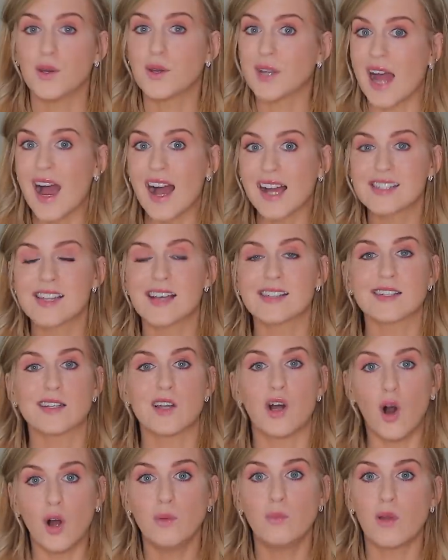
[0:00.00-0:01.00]
You can access and
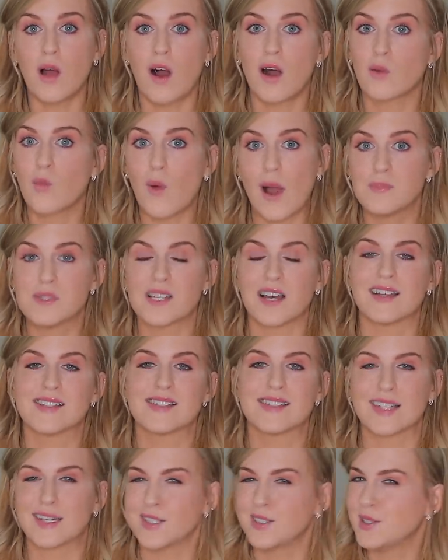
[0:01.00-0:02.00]
unblock
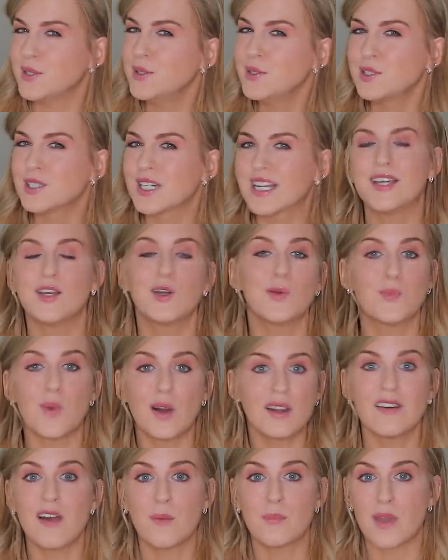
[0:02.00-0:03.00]
websites that usually you
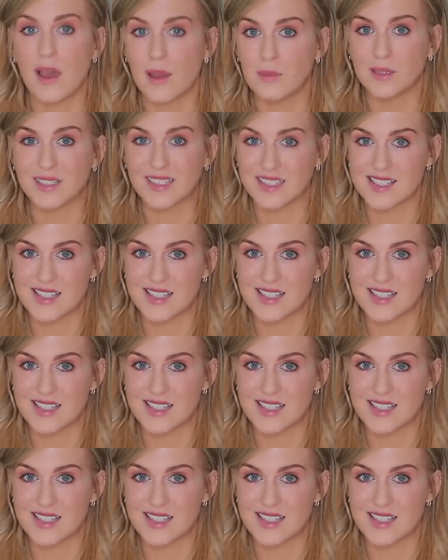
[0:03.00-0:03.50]
might not be able to